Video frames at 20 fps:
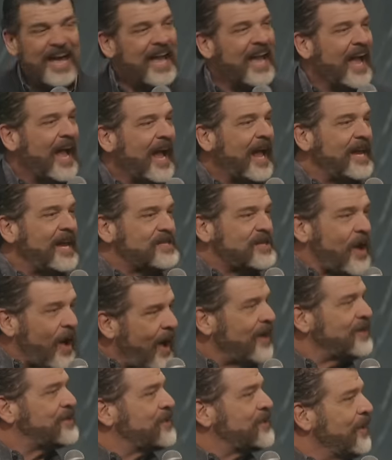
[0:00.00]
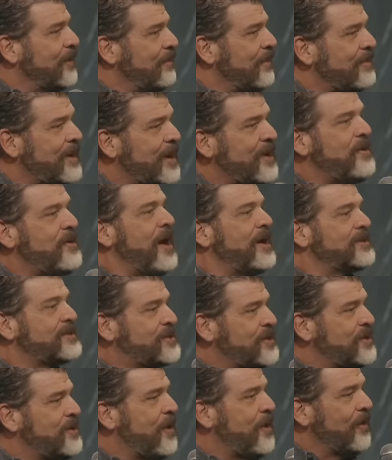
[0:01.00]
and it's awesome. I mean, who else
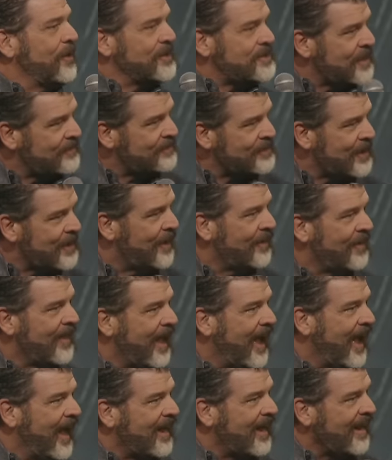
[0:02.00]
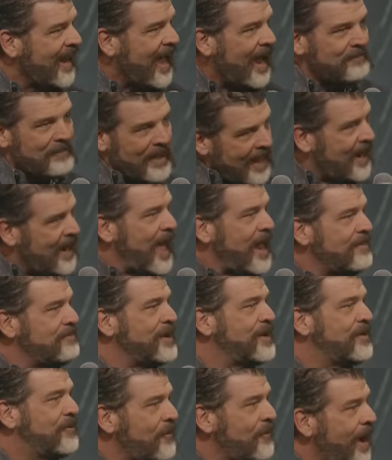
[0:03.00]
do you know that's ever done that? Like, man, that'd
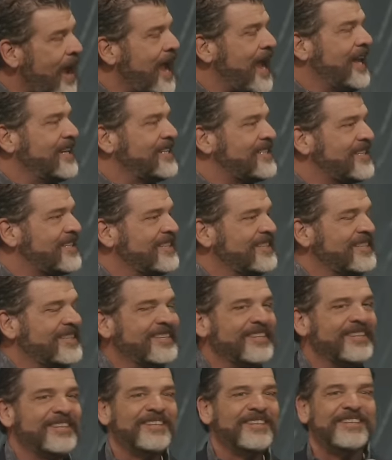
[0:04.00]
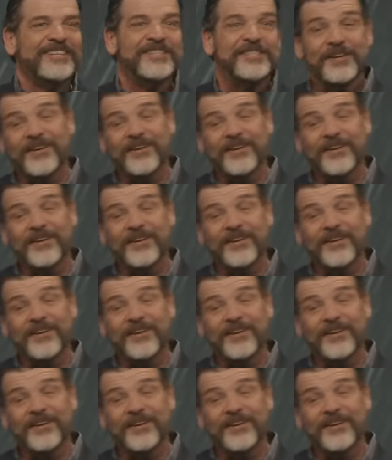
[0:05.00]
be great. So